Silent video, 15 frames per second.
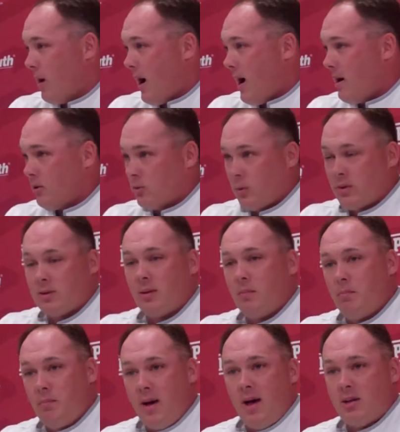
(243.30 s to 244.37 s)
hires, what's the
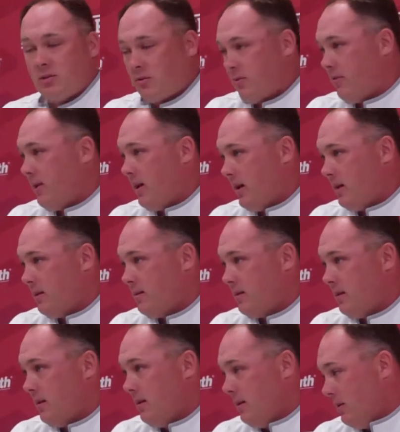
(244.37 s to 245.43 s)
best fit?
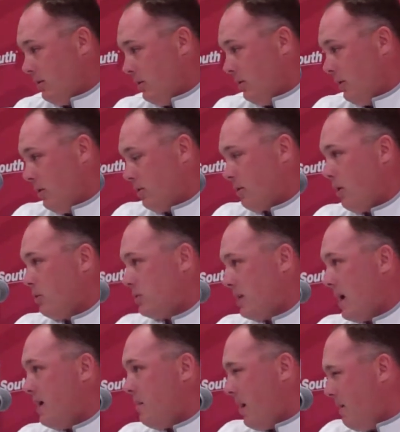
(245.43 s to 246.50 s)
You know, Coach
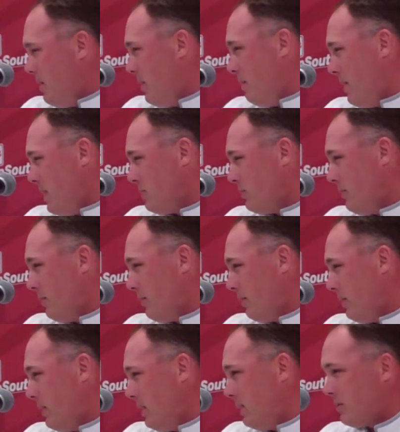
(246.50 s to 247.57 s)
A might be a best fit for
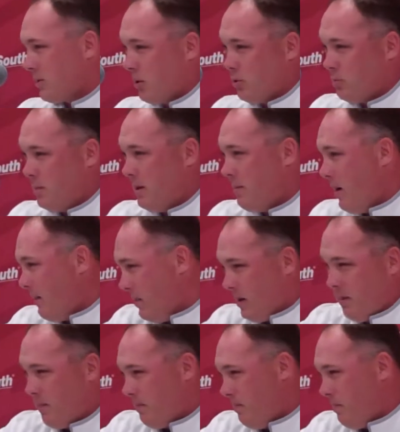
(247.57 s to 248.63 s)
this, Coach B might be
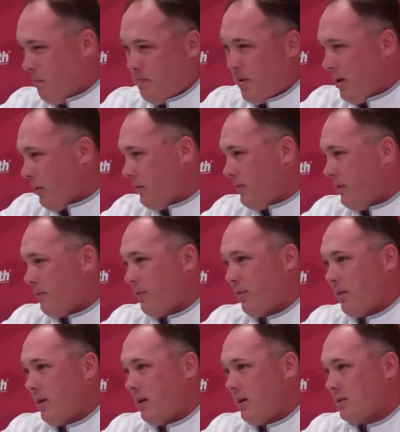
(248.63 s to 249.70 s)
a better fit for
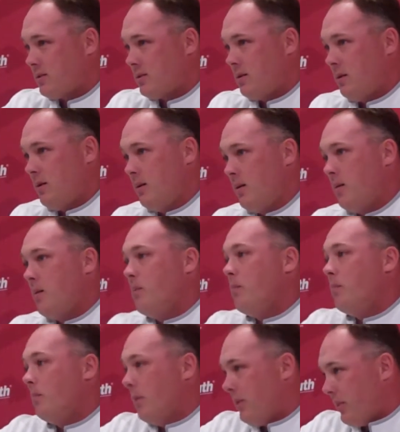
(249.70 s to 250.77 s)
this,
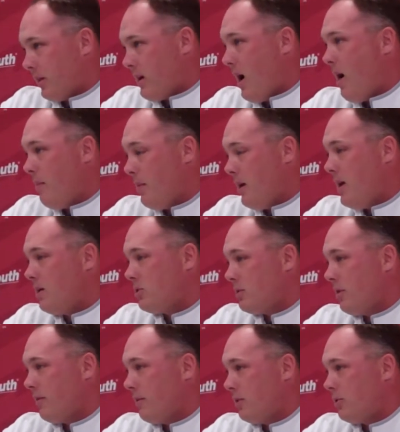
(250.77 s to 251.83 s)
but the
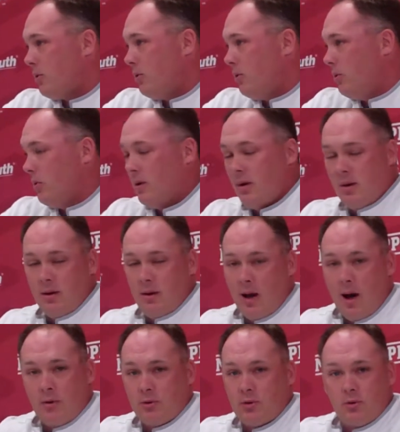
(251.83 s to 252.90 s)
combination of the two,
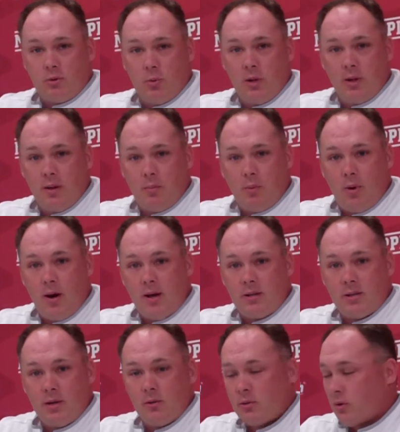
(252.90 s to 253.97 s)
I was just really
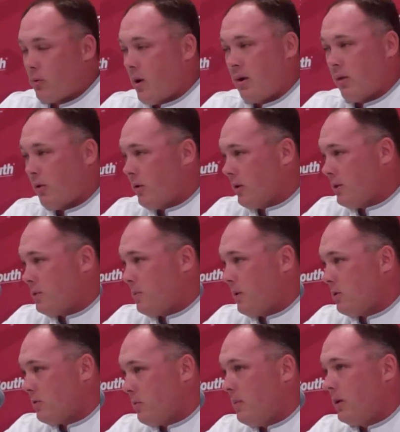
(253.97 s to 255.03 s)
impressed, and it was a great learning
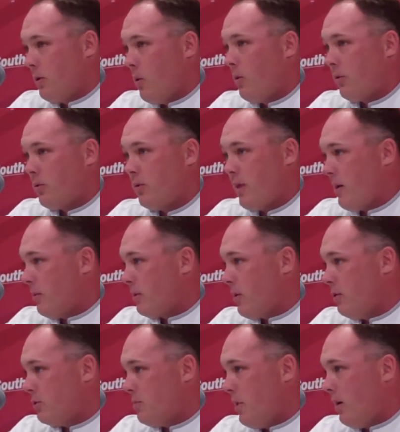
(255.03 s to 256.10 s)
experience for me going through that with
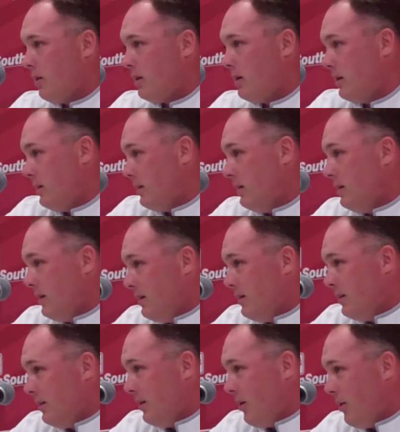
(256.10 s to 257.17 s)
Coach Mullen and,
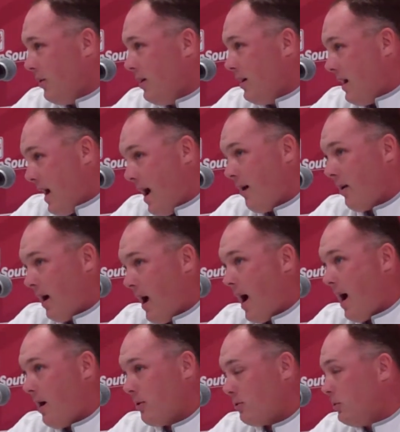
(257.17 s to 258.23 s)
you know, how to
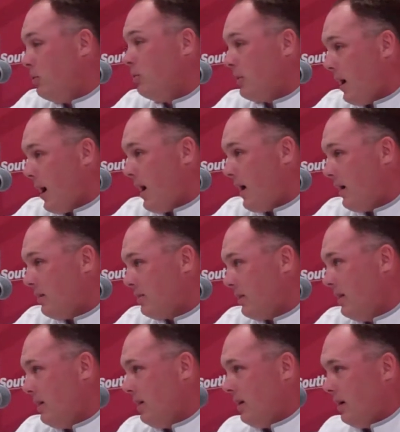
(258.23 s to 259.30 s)
hire two guys
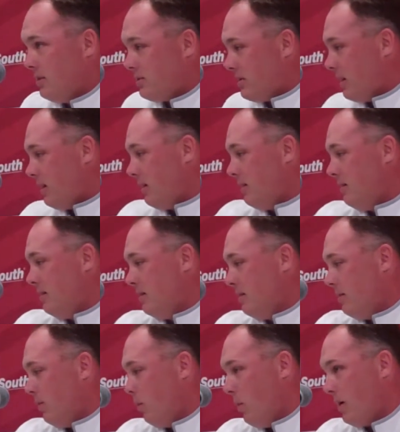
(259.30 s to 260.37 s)
instead of
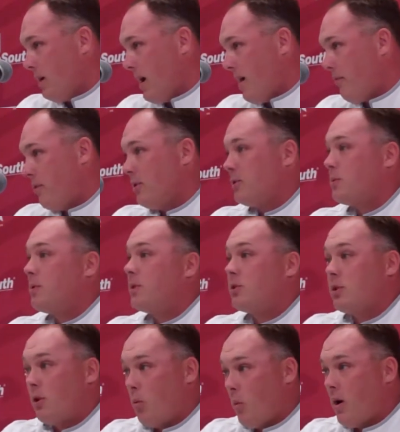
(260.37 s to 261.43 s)
one guy for this
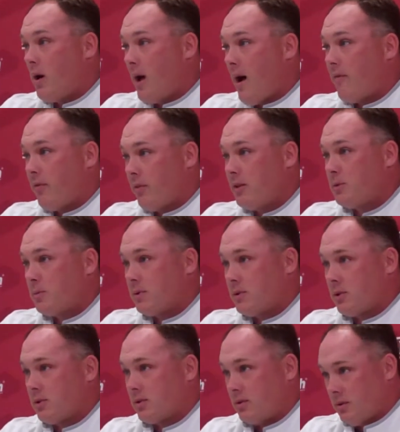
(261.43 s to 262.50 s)
position and one guy for this
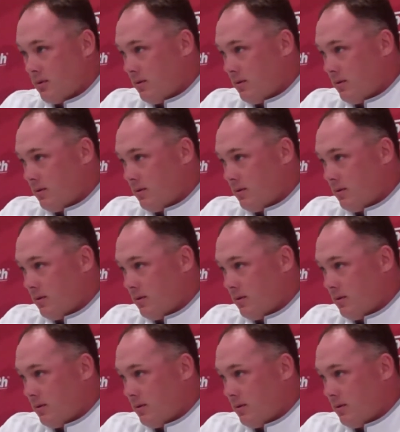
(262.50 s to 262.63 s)
position.